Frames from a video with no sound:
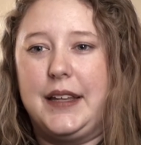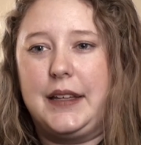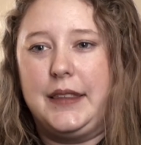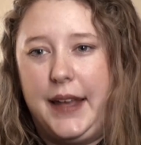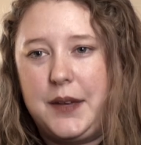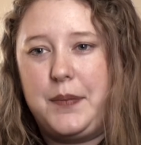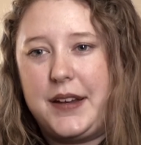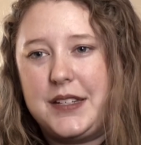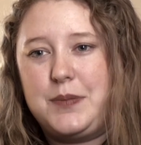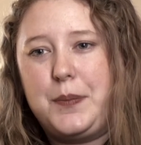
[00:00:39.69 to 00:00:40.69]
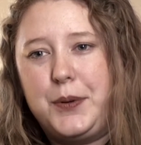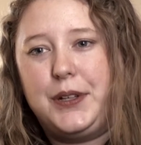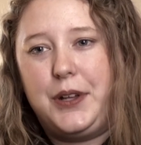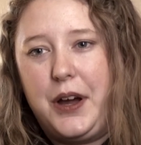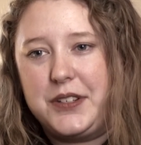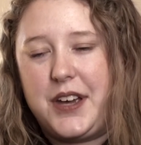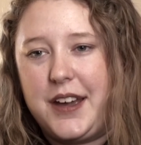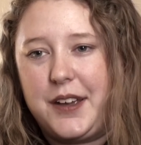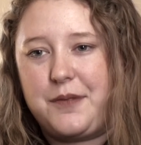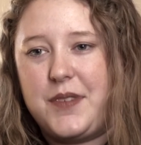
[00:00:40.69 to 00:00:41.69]
like-minded people in a long
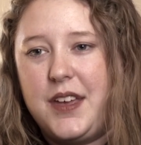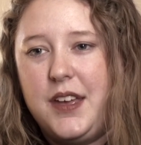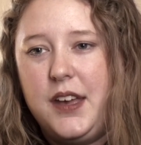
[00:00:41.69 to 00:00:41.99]
time.